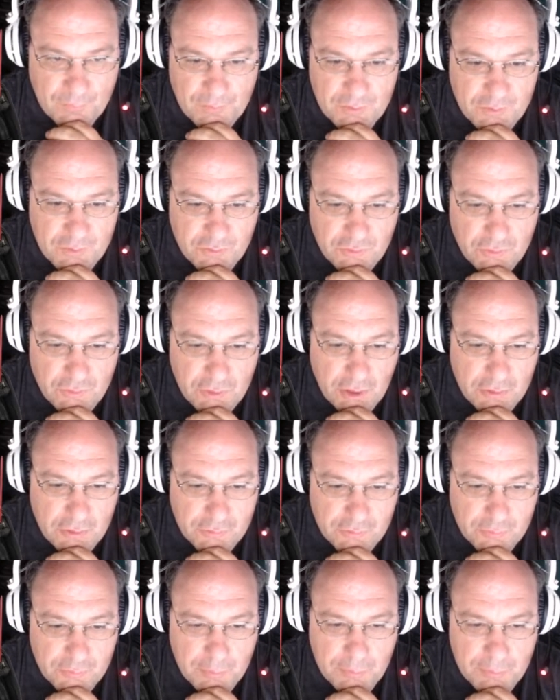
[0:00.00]
so yeah,
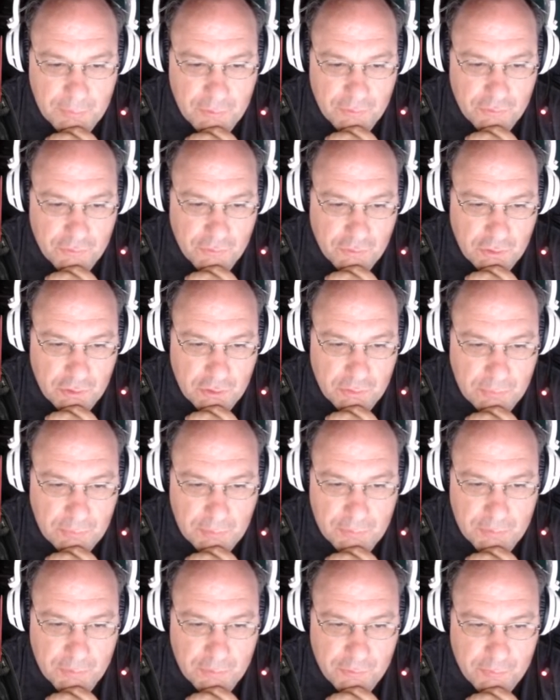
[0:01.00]
so maybe this is good, maybe
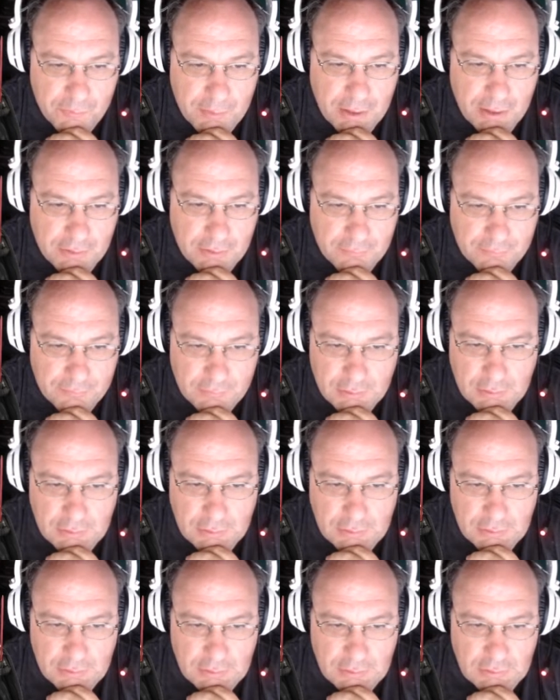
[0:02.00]
this is bad.
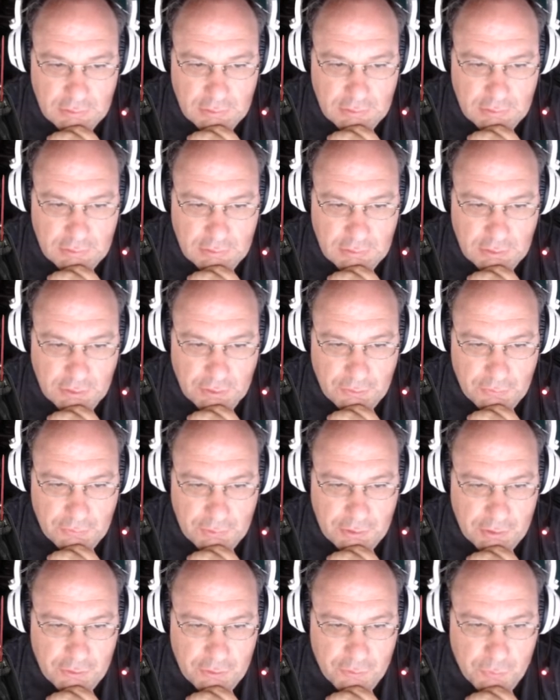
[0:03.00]
You know,
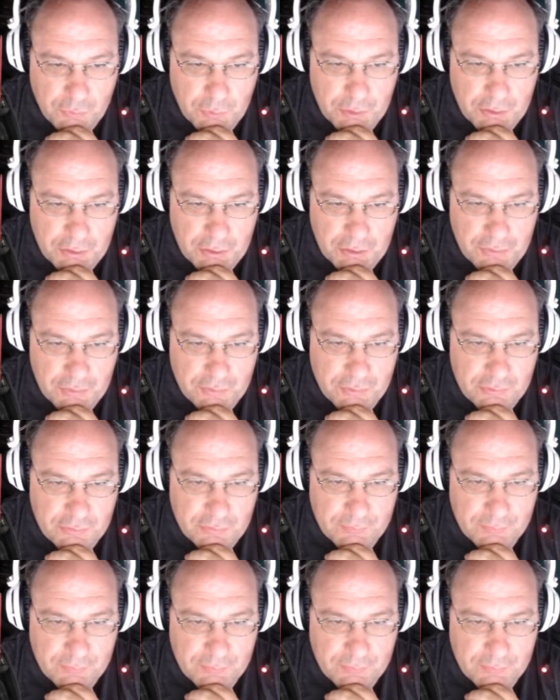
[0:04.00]
it is what it is.